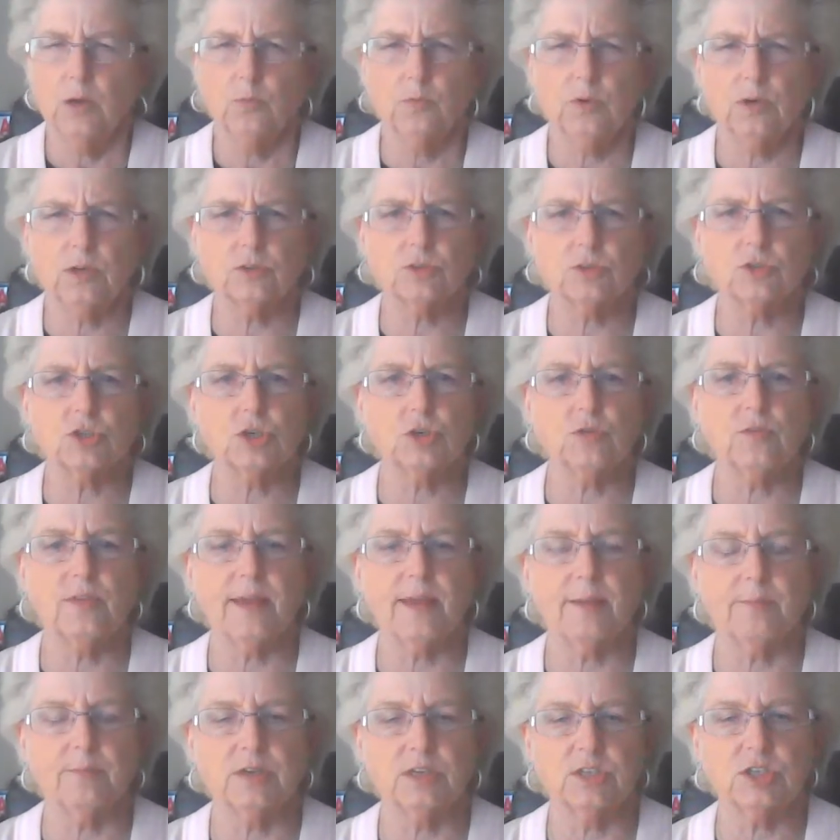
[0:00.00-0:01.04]
We don't do
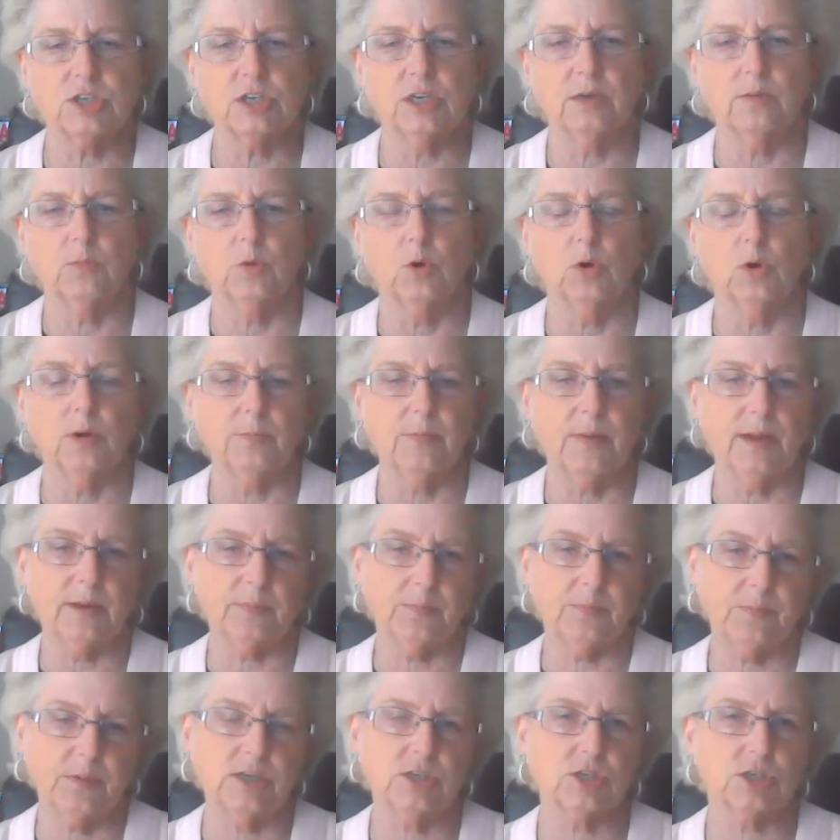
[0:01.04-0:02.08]
that much anymore.
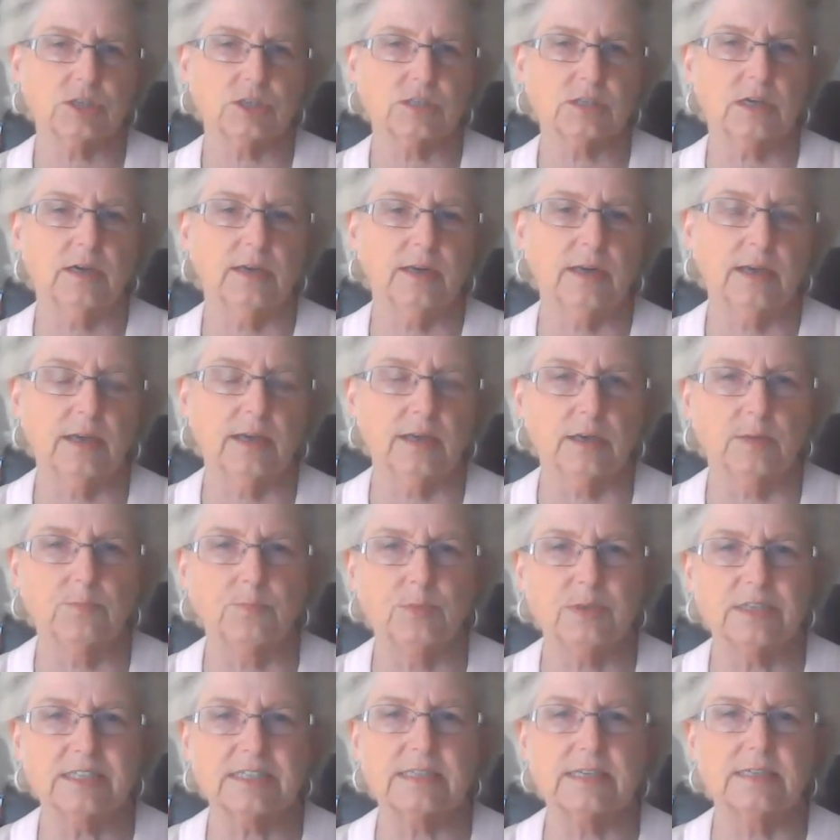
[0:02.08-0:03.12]
Backpage has gone out of
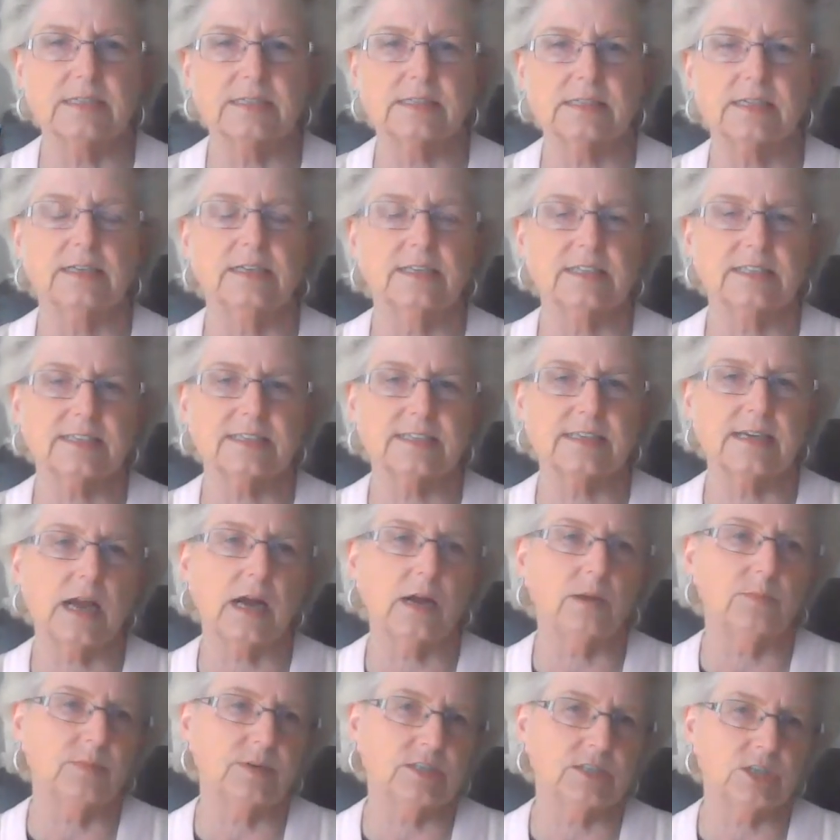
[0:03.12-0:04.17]
business, and it's
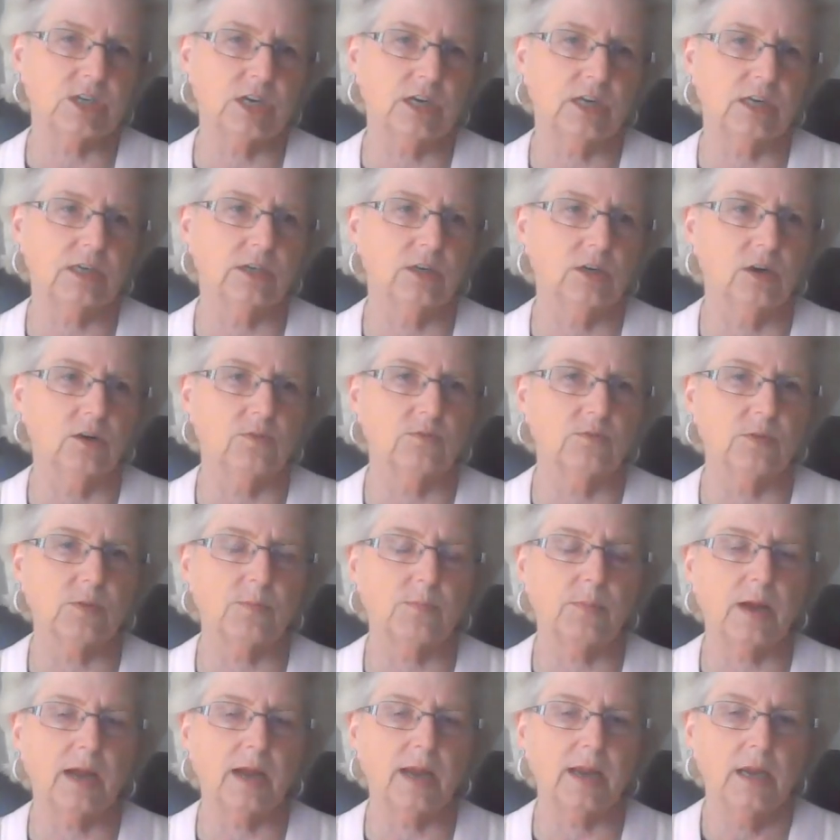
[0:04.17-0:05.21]
now been taken over
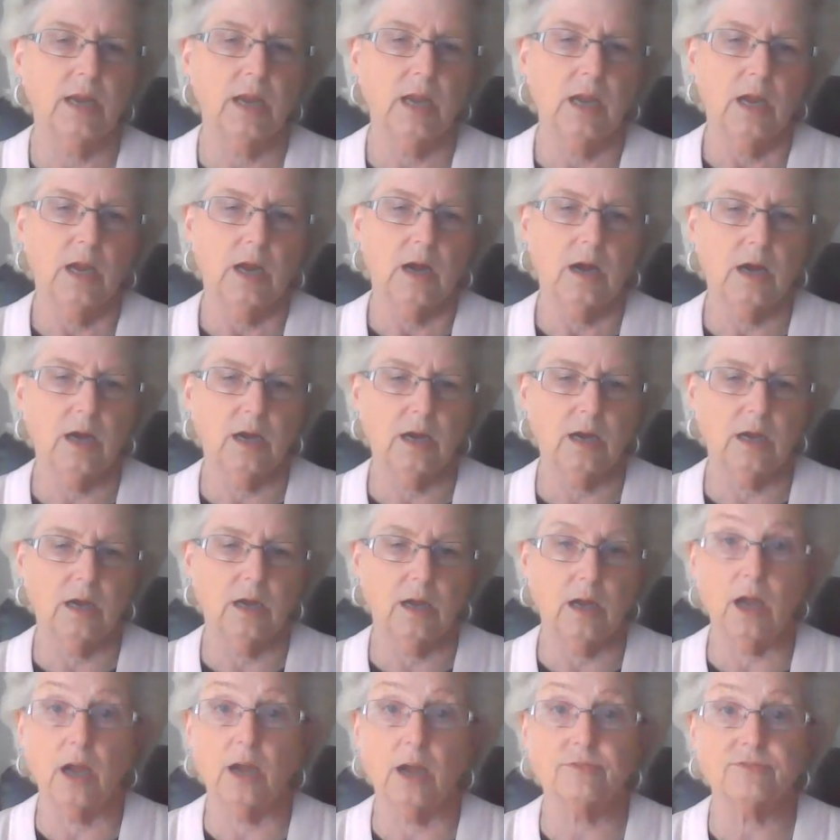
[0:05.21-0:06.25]
by
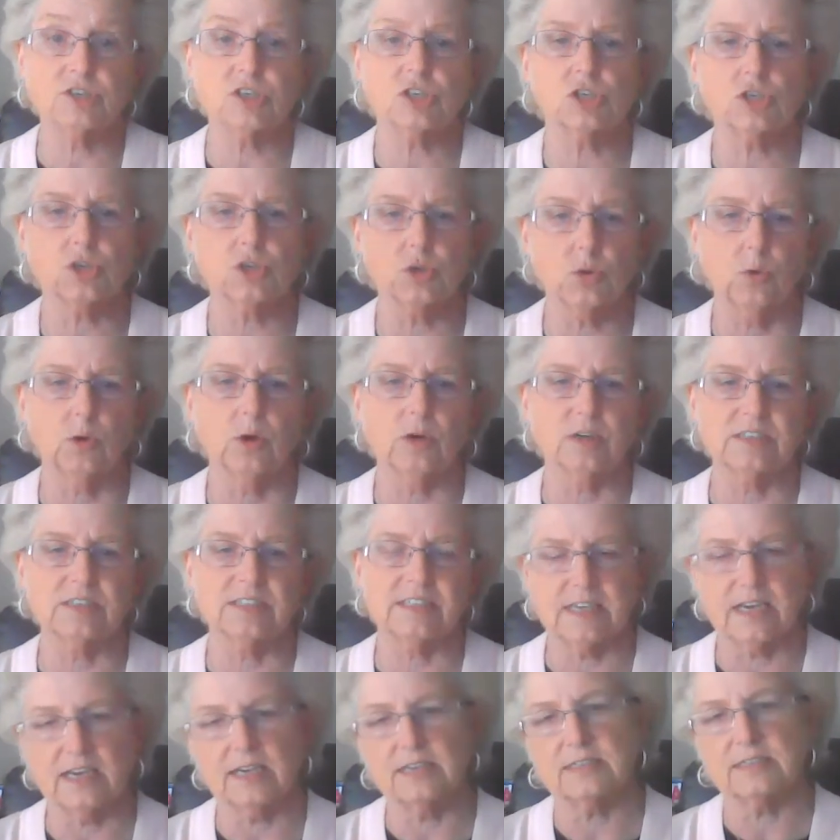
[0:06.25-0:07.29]
offshore
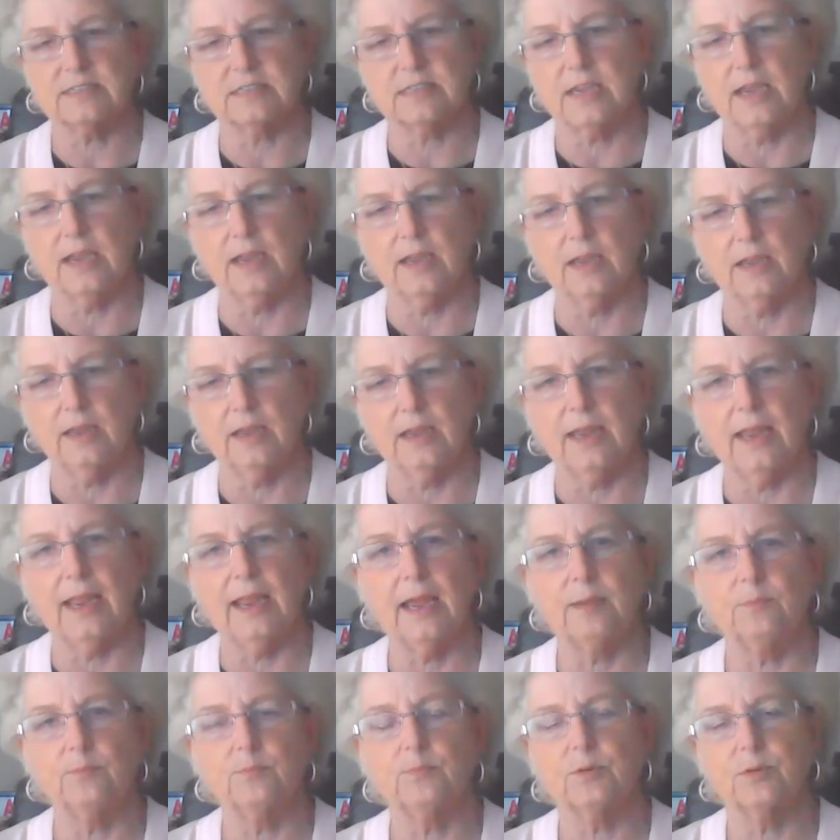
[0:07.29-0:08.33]
sex
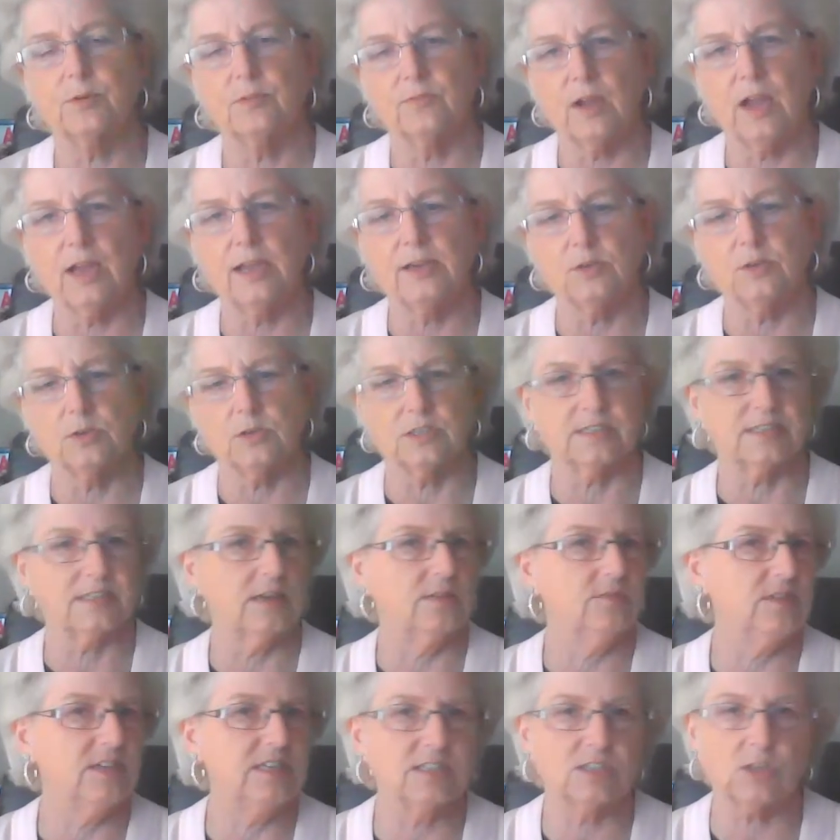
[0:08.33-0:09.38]
ad providers,
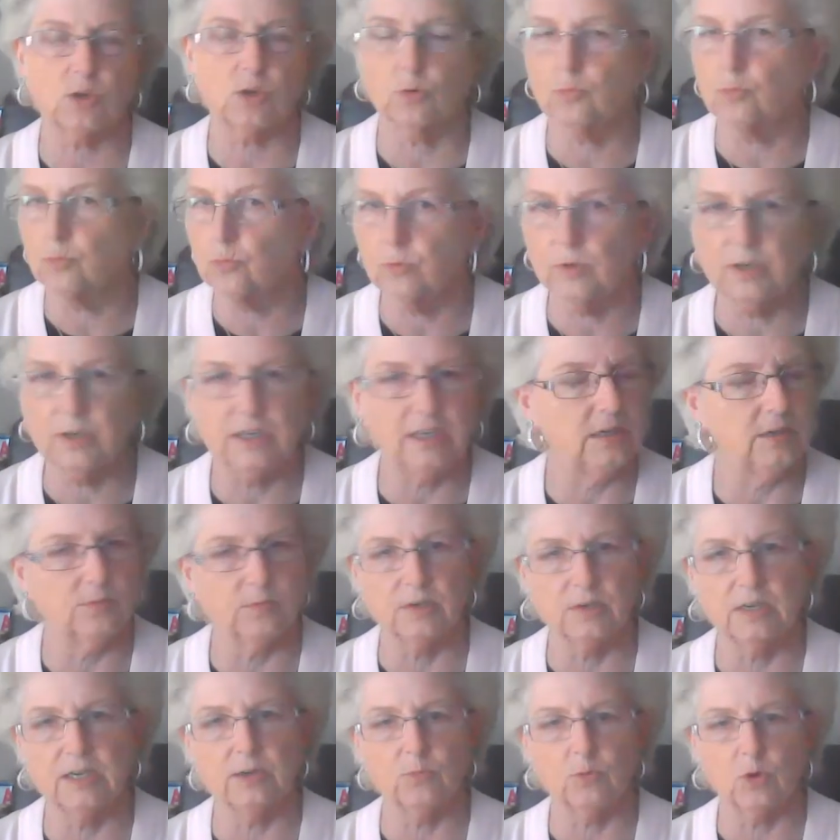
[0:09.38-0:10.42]
and these are really,
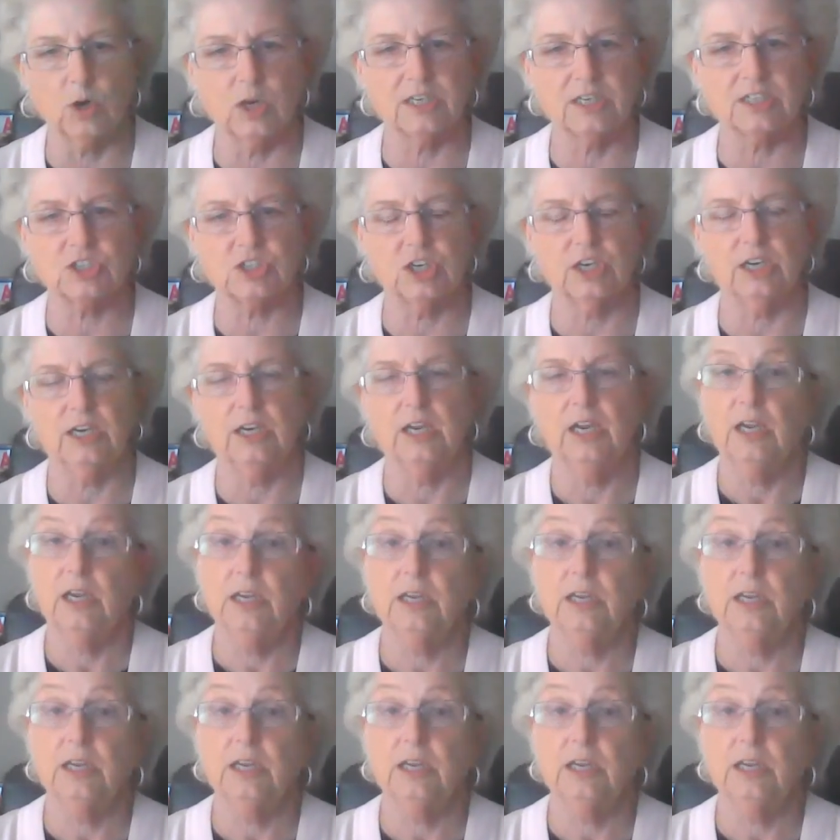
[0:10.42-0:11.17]
really raunchy.